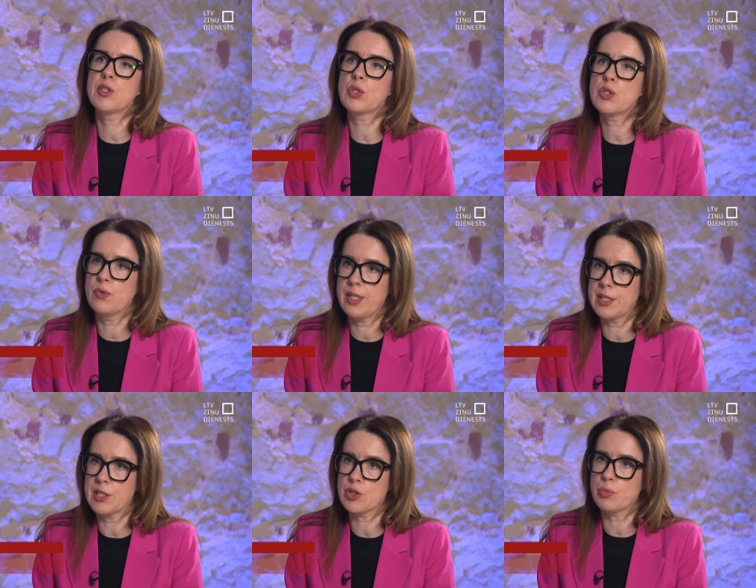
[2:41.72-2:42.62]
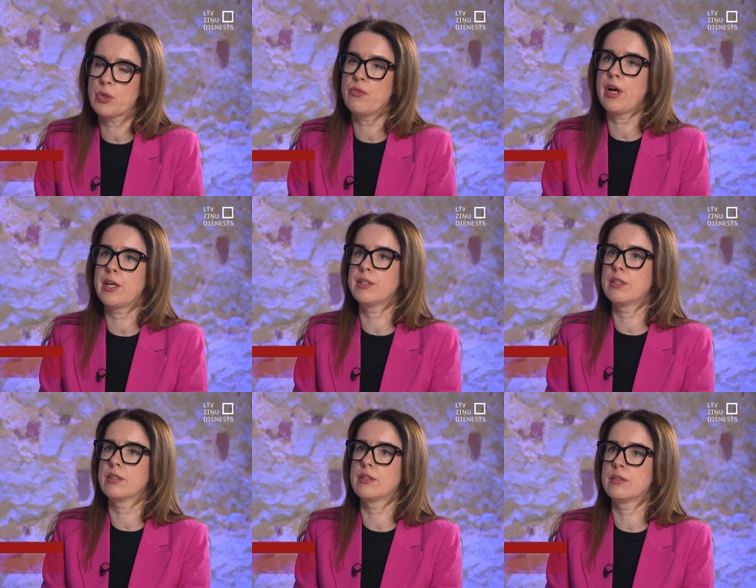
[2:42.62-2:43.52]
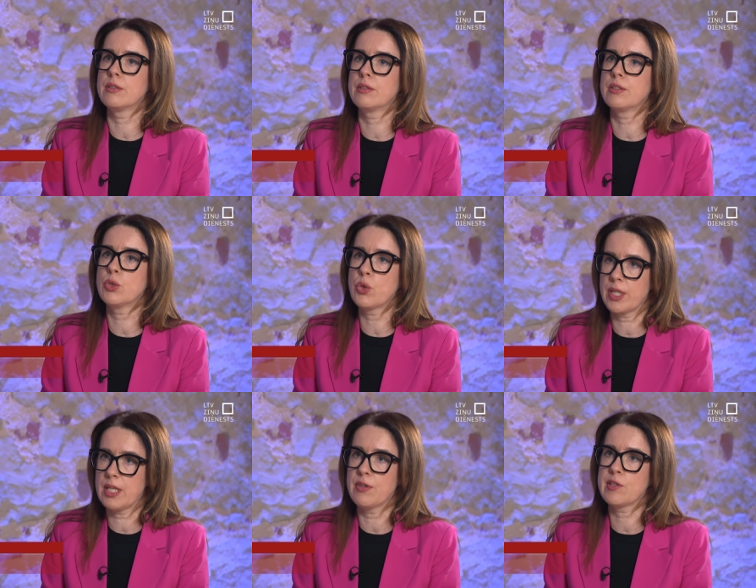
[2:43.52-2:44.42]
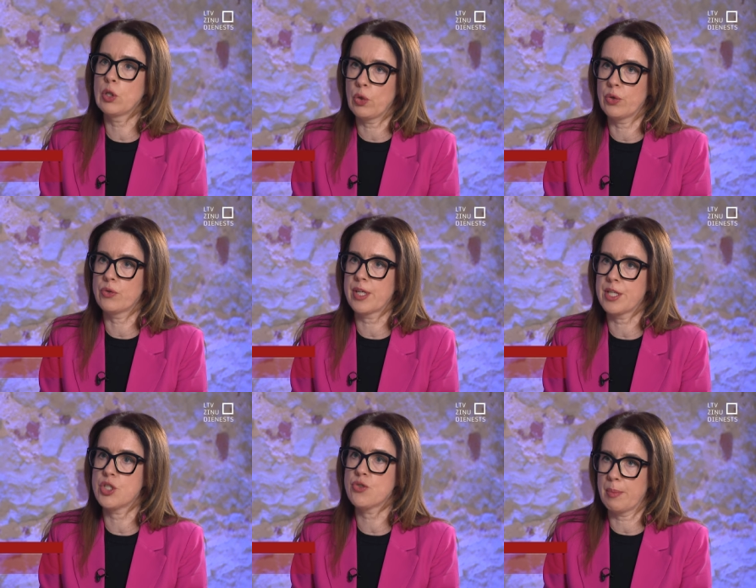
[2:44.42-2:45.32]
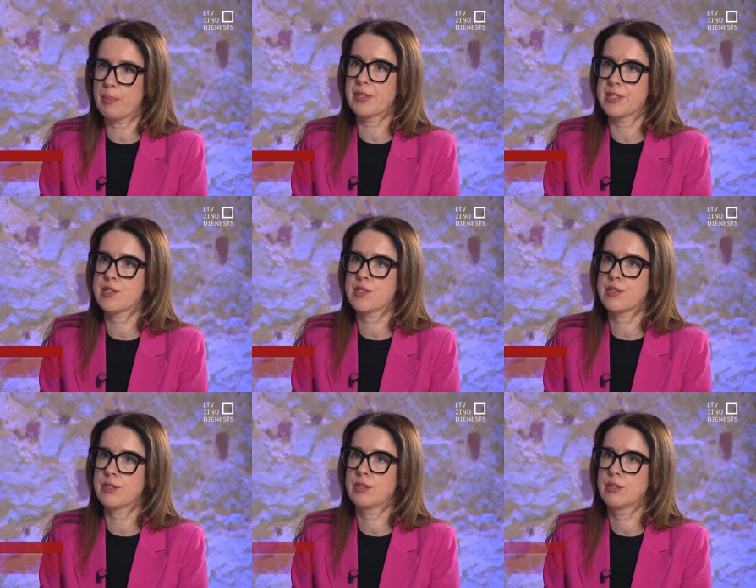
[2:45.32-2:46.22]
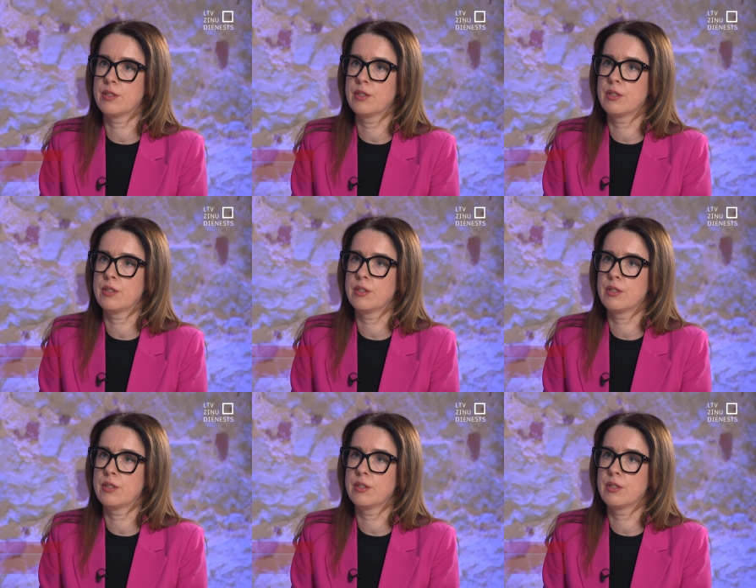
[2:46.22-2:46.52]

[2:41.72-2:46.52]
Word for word: not willing to provide Ukraine with long-range weapons? Well,